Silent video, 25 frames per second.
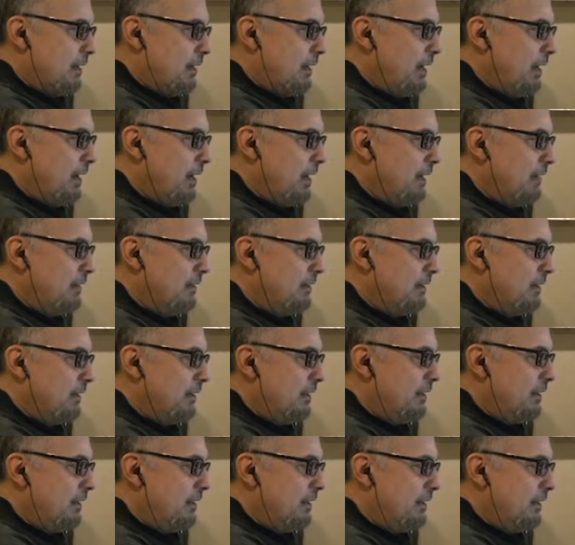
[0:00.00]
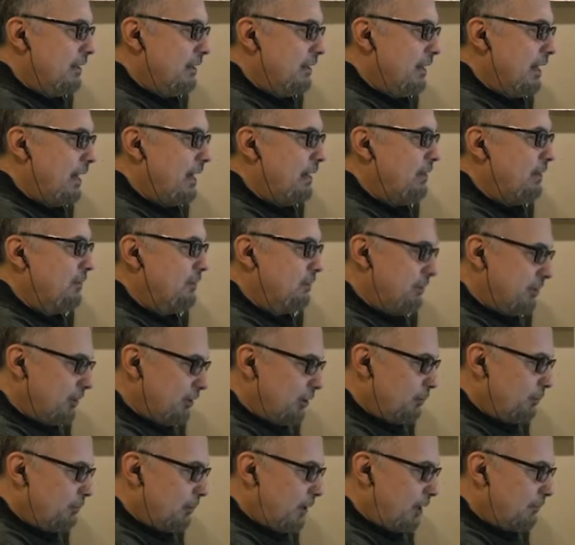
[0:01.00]
and that is
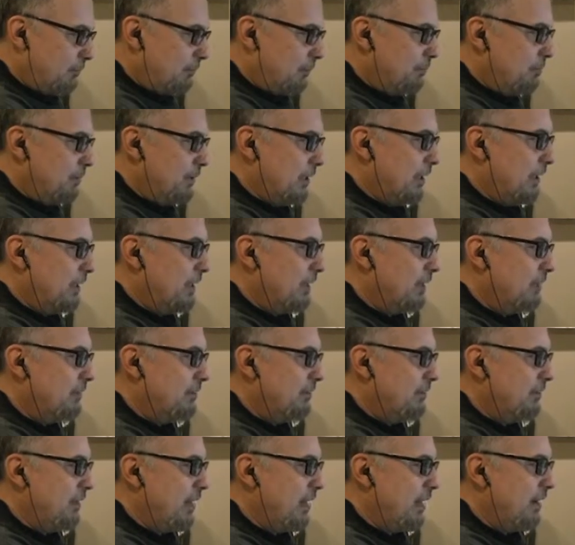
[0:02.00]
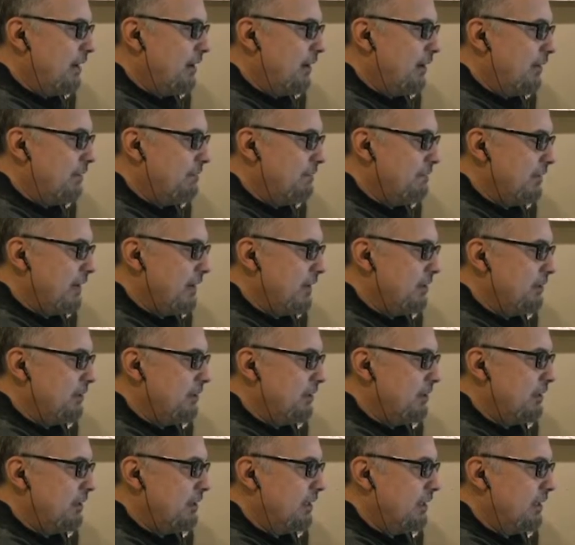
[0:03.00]
still a problem because they are facing